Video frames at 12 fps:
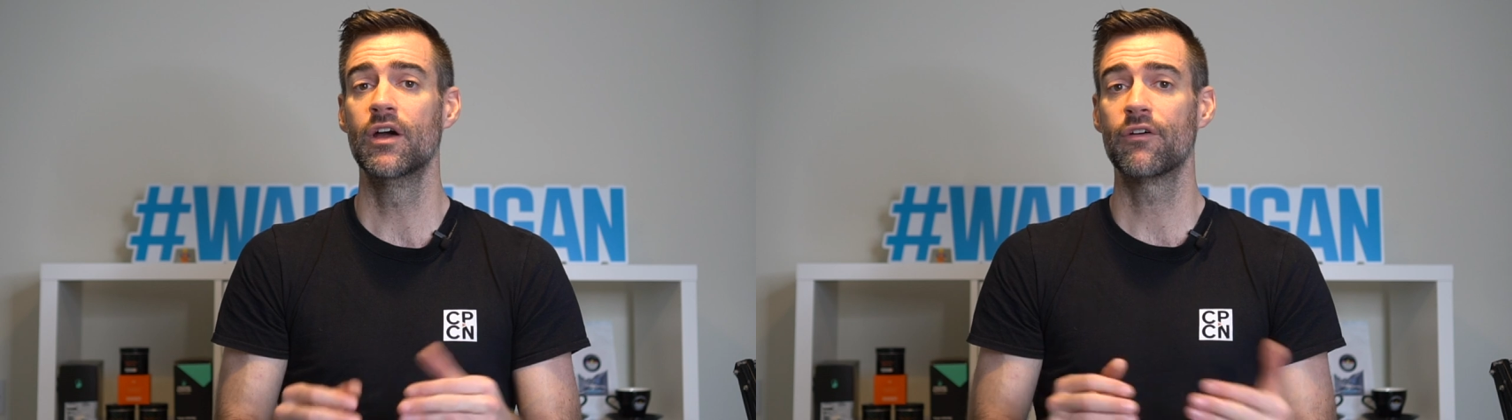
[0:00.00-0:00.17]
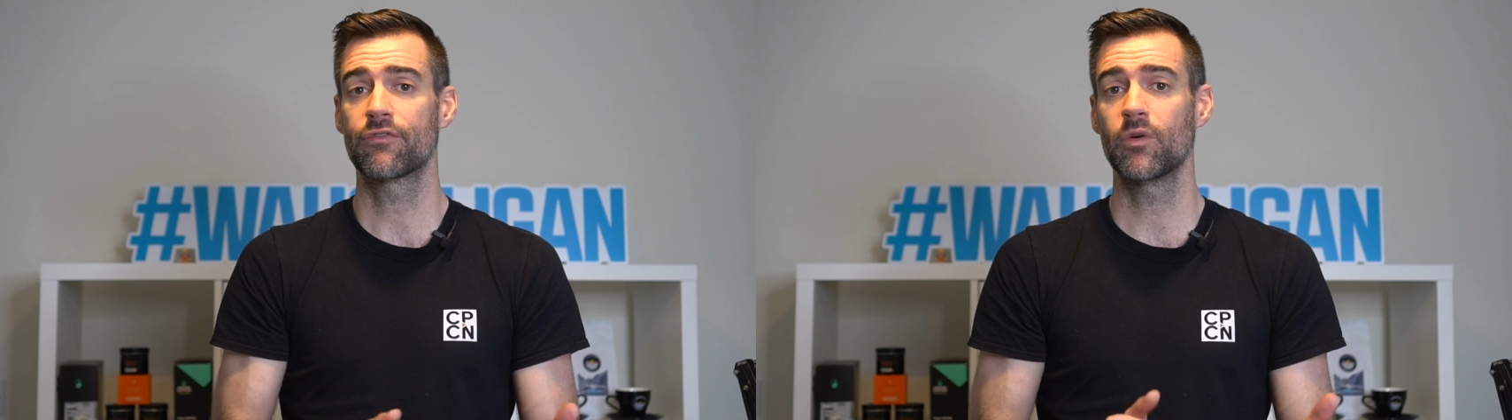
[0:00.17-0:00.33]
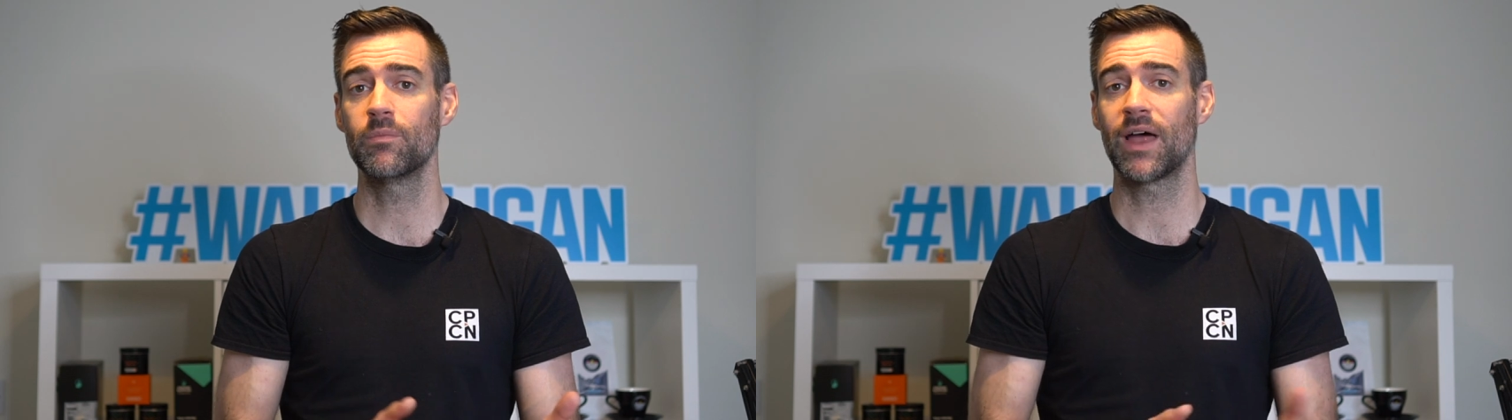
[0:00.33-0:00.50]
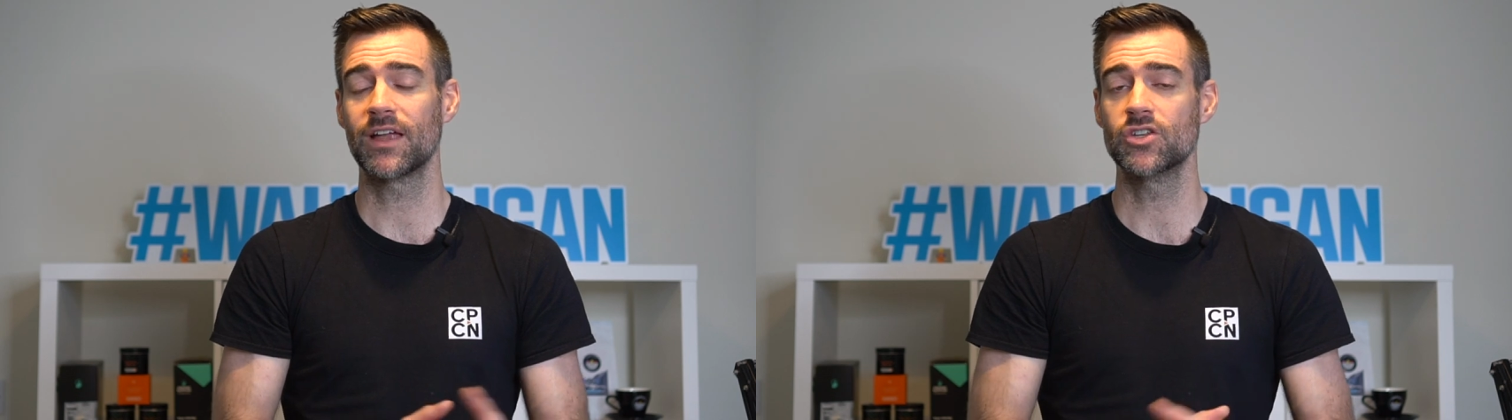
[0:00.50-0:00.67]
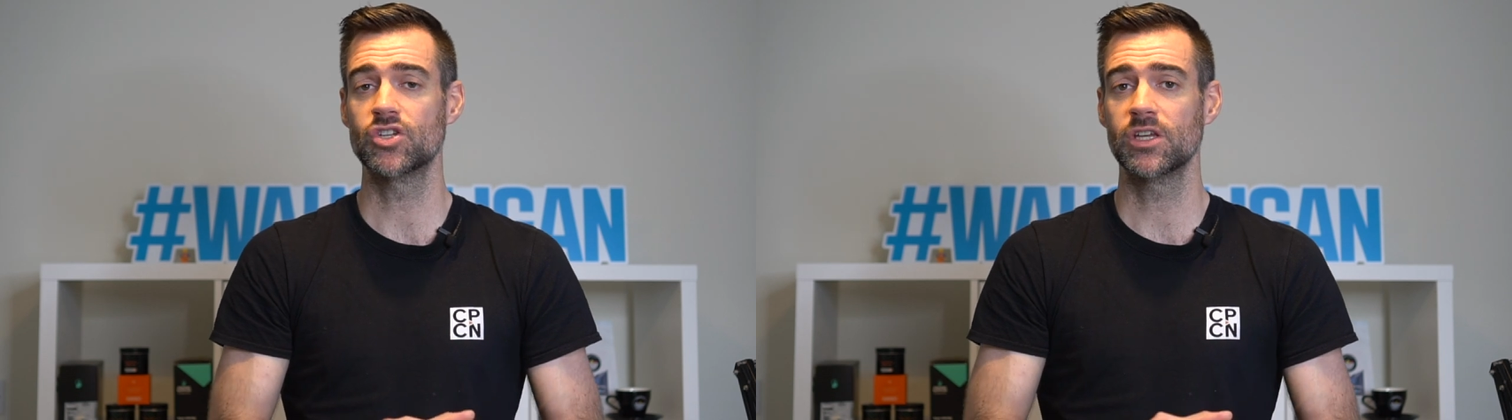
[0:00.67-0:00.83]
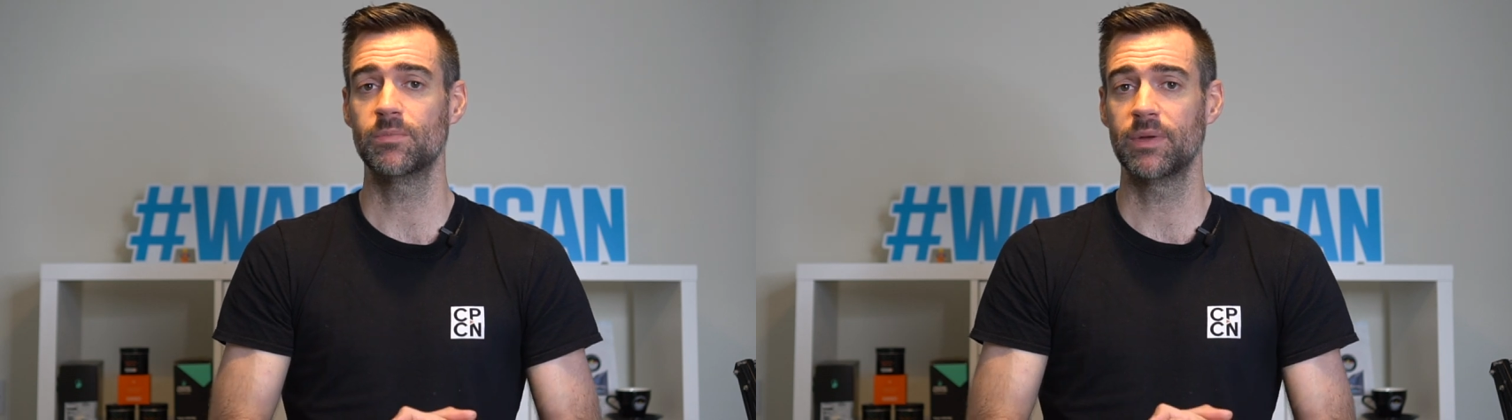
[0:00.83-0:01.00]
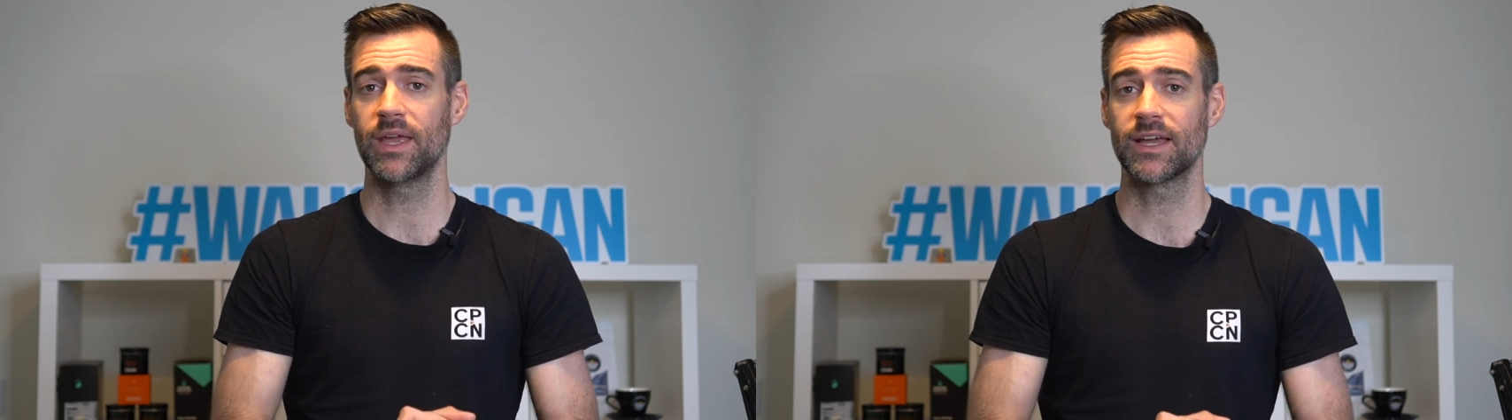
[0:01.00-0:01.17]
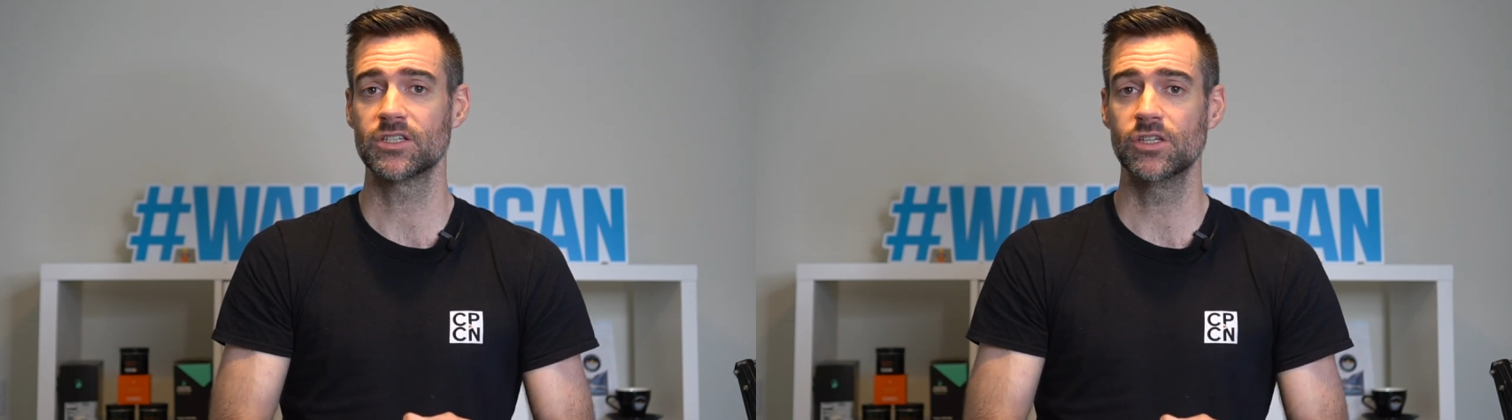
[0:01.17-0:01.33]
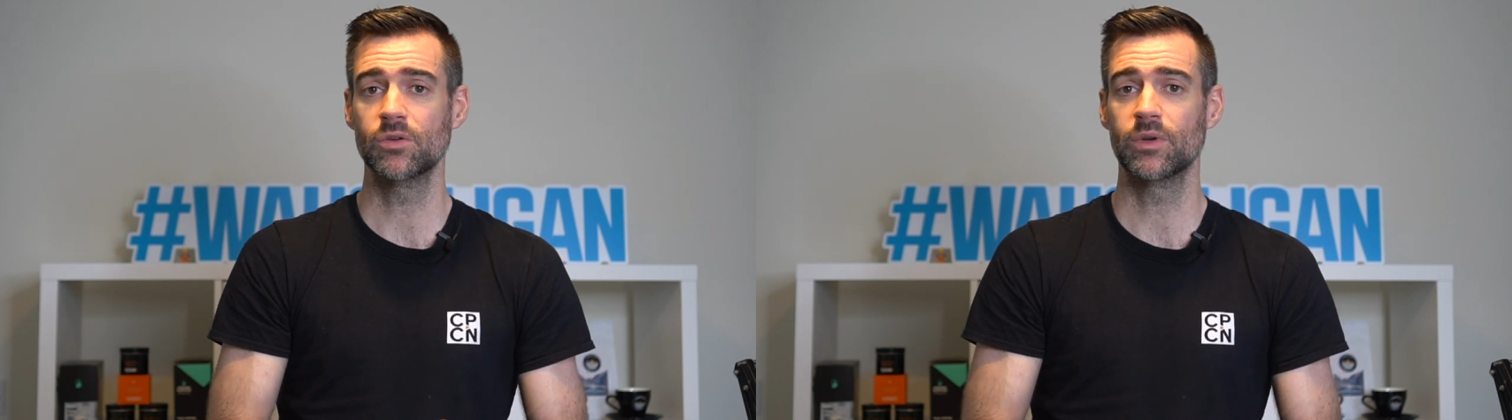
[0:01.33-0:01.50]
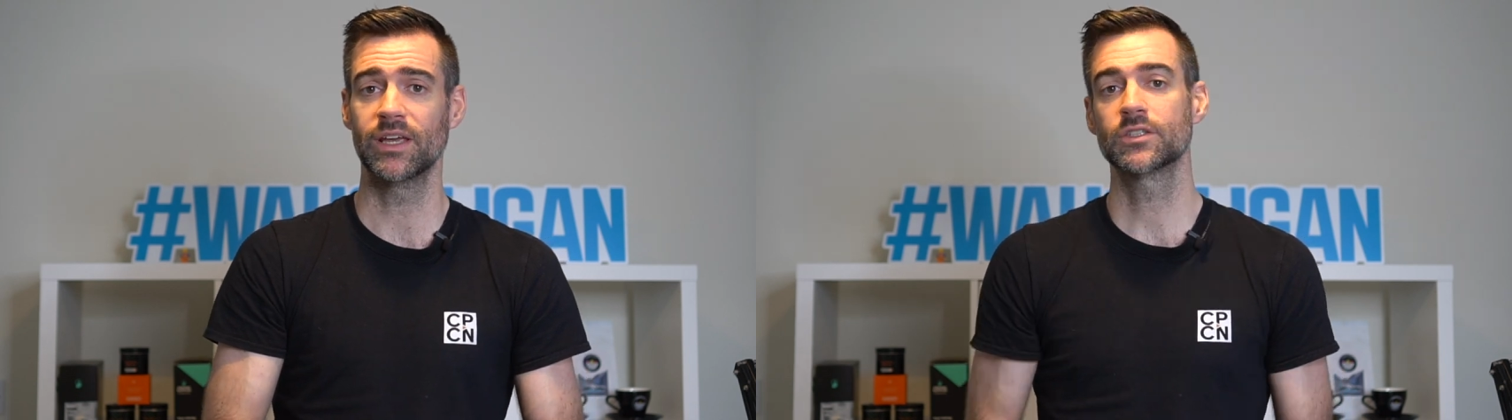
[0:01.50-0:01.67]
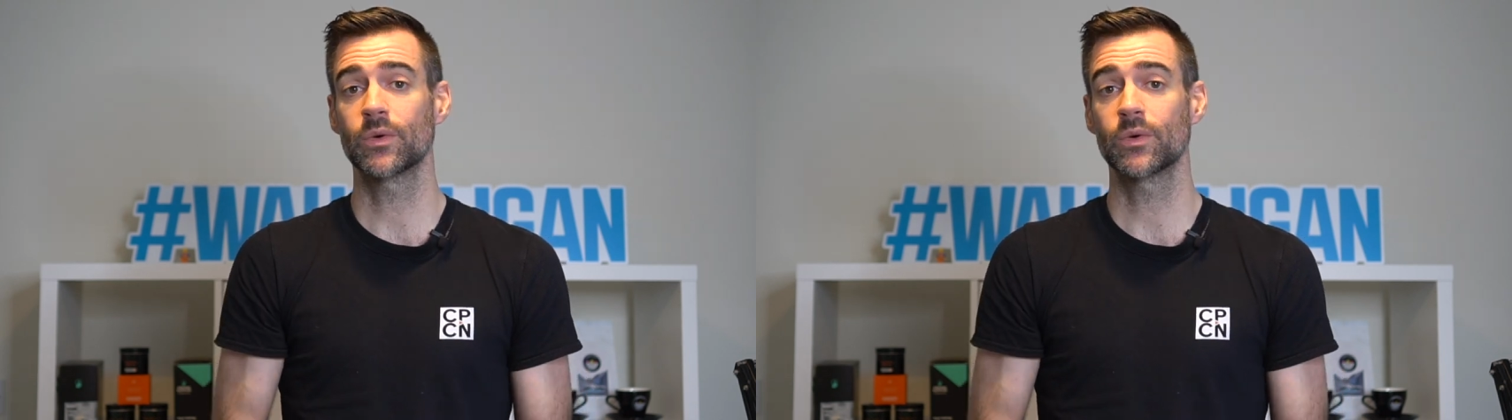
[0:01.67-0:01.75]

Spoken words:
from that GPS unit.